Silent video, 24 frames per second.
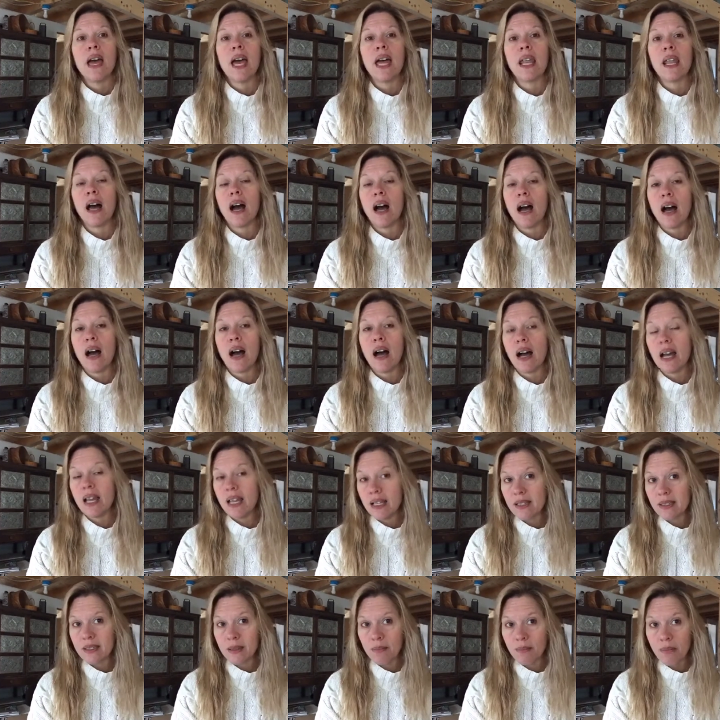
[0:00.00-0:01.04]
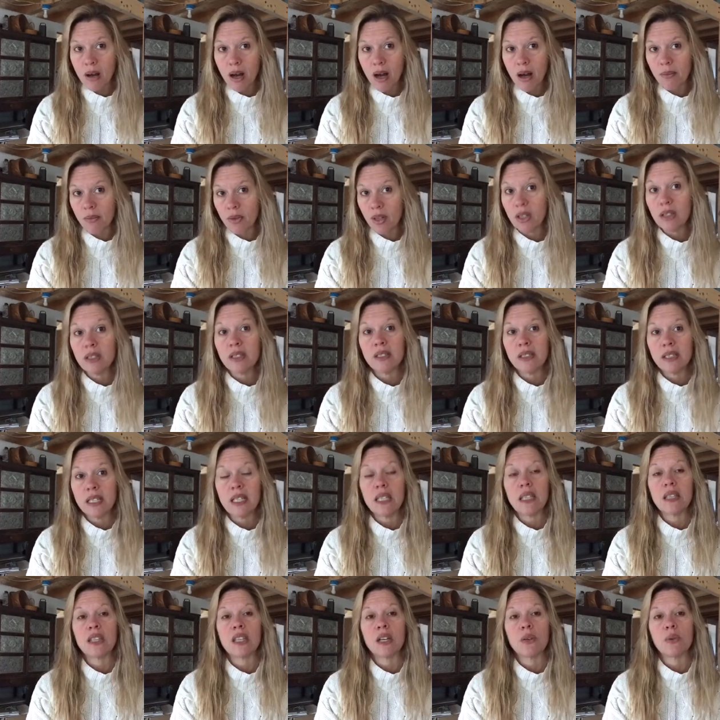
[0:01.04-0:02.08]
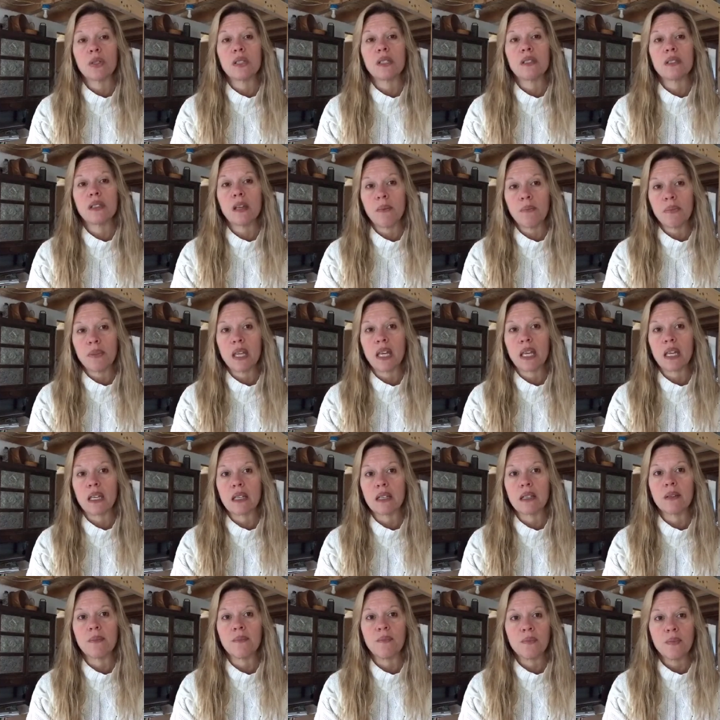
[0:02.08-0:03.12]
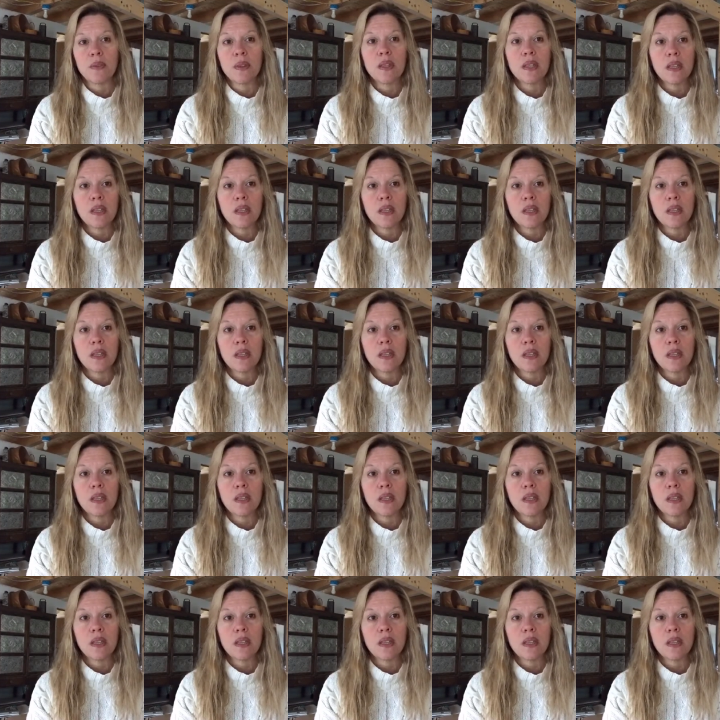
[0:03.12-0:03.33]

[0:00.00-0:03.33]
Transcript: and I, as the mom, could see that there was something